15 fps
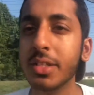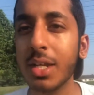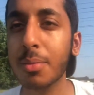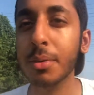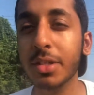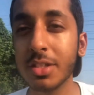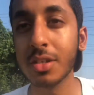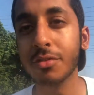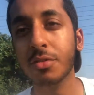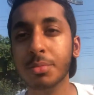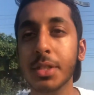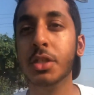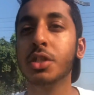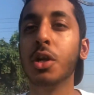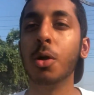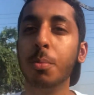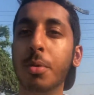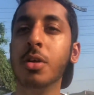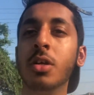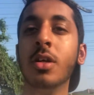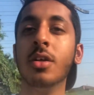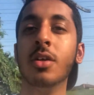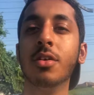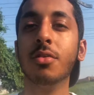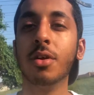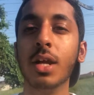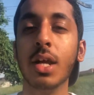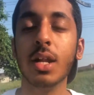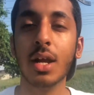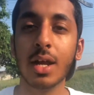to get myself to be sharper,
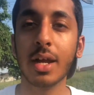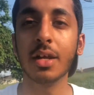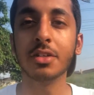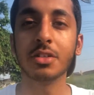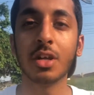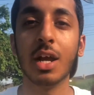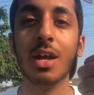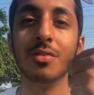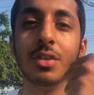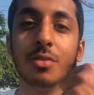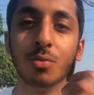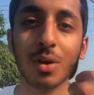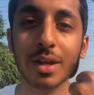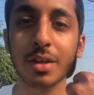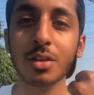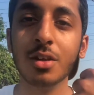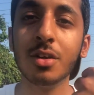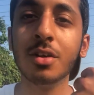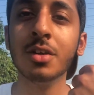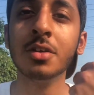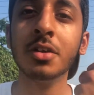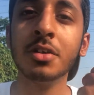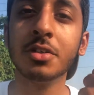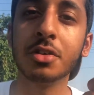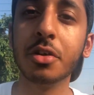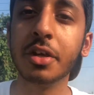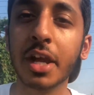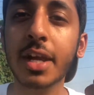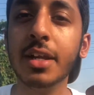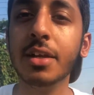right? I gotta start having a regular
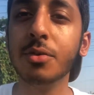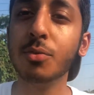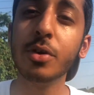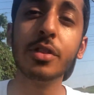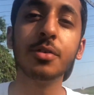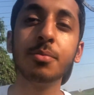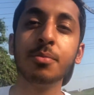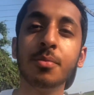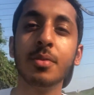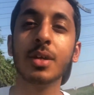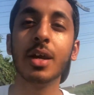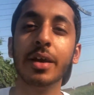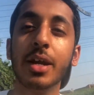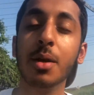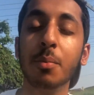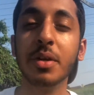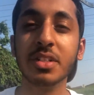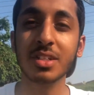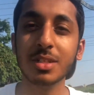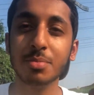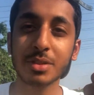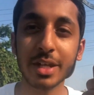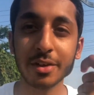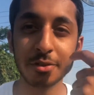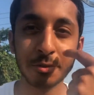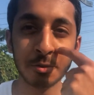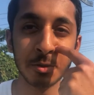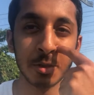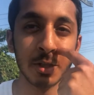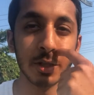circadian rhythm. Gotta get my sleep
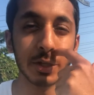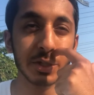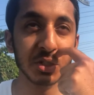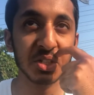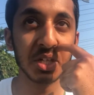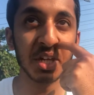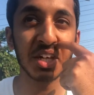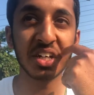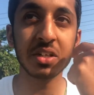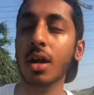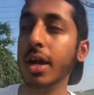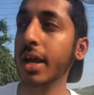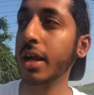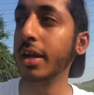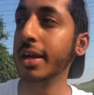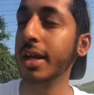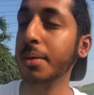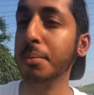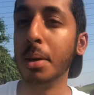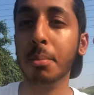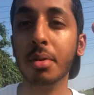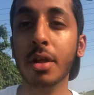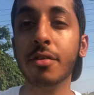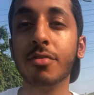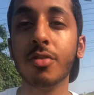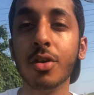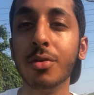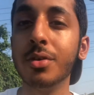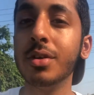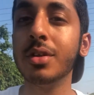cycle in check. I gotta get my blood
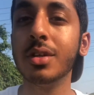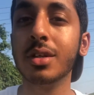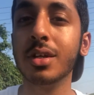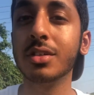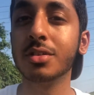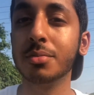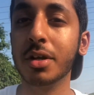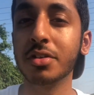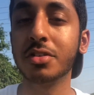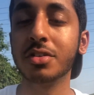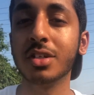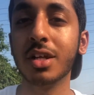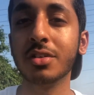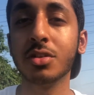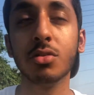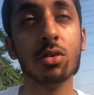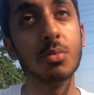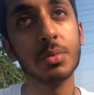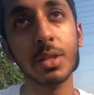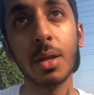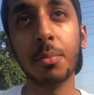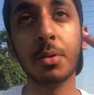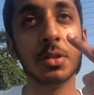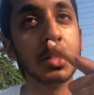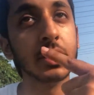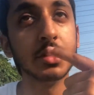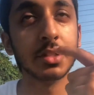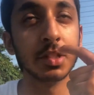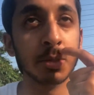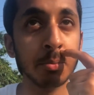flowing, get some exercise going, but that
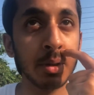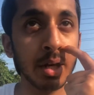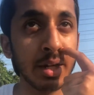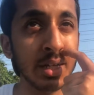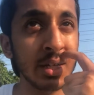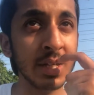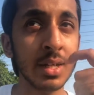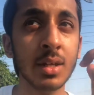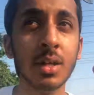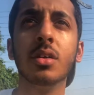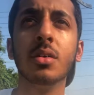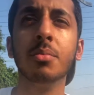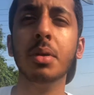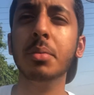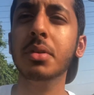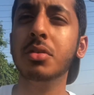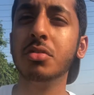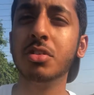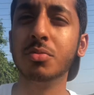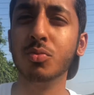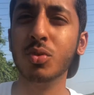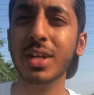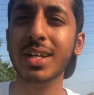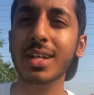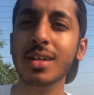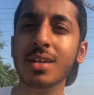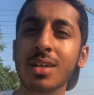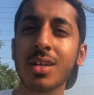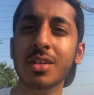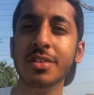pertains to the body. Maybe do some
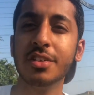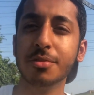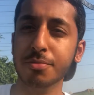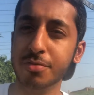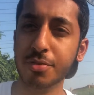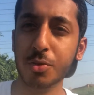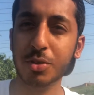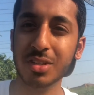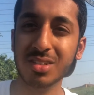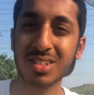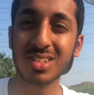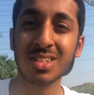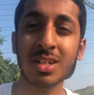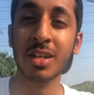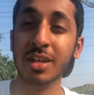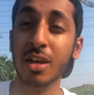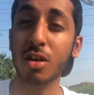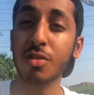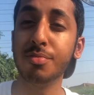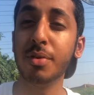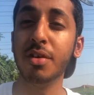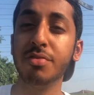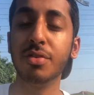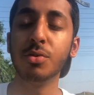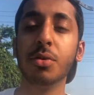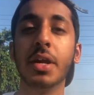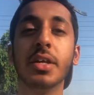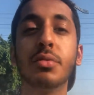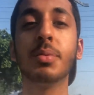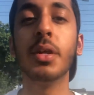reading, some focus, get off my
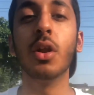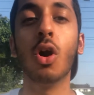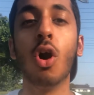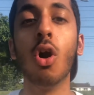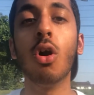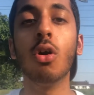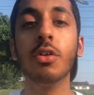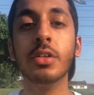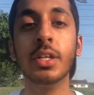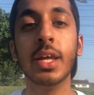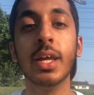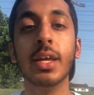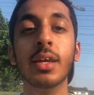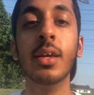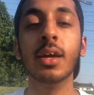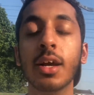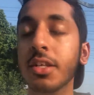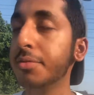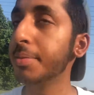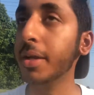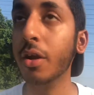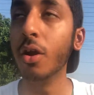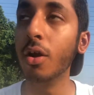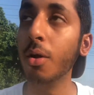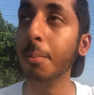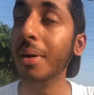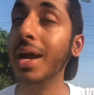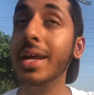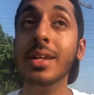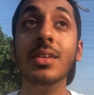phone. I spent all day, I spent
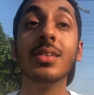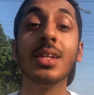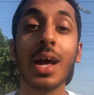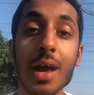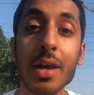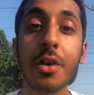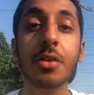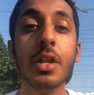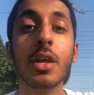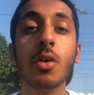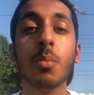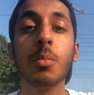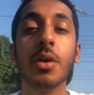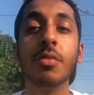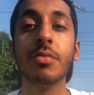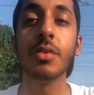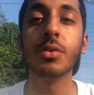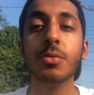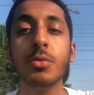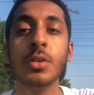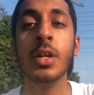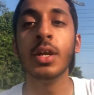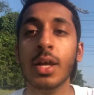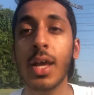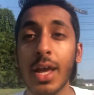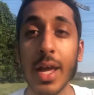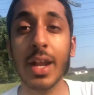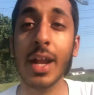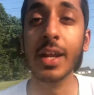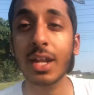my entire day on my phone,
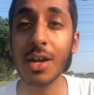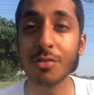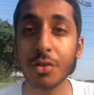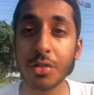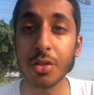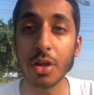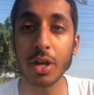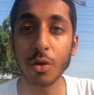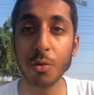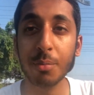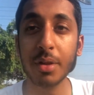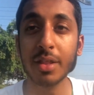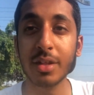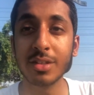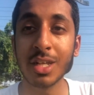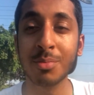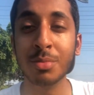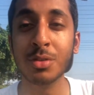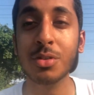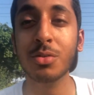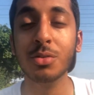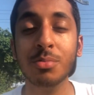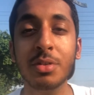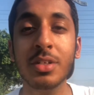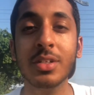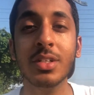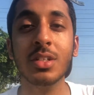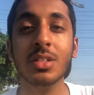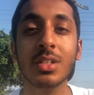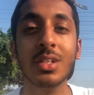and I never thought I would be that type of dude,
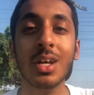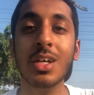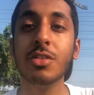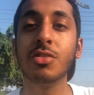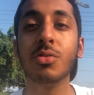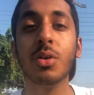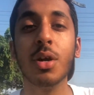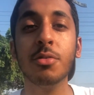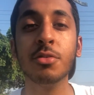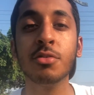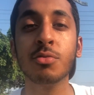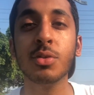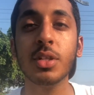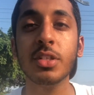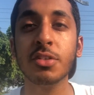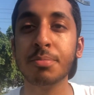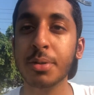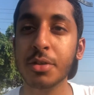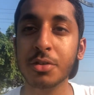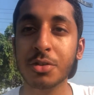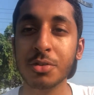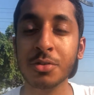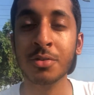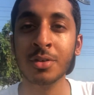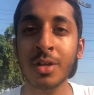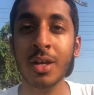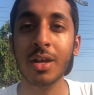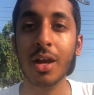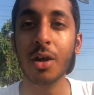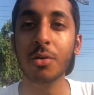because in high school I was really spiritual.
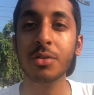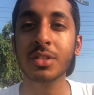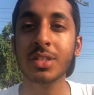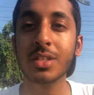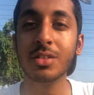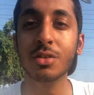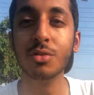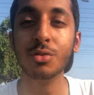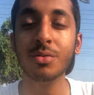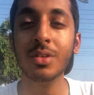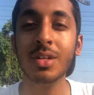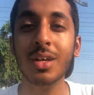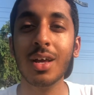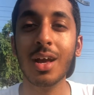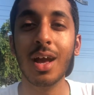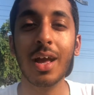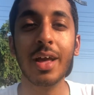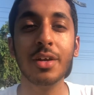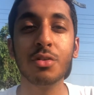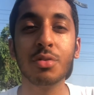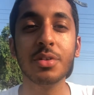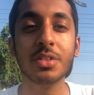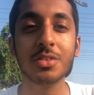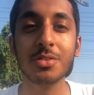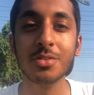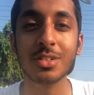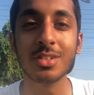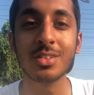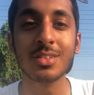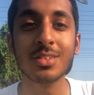I was the dude, I had
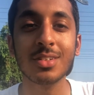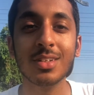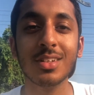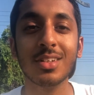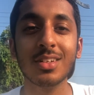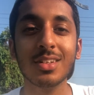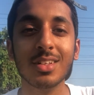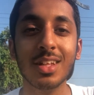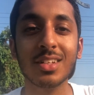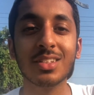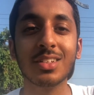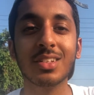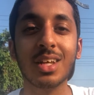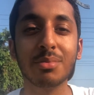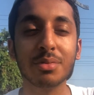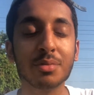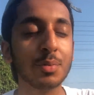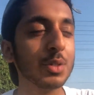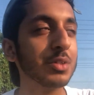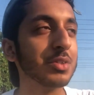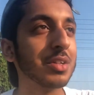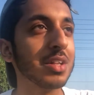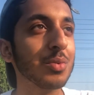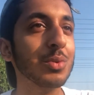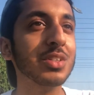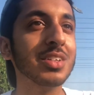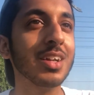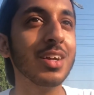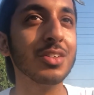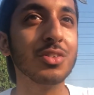crystals. That's the type of spiritual I was
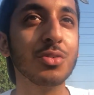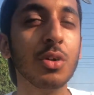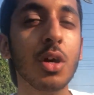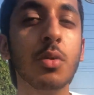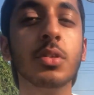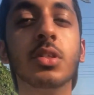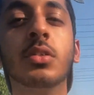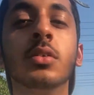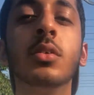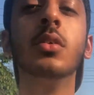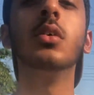in high school. I was just,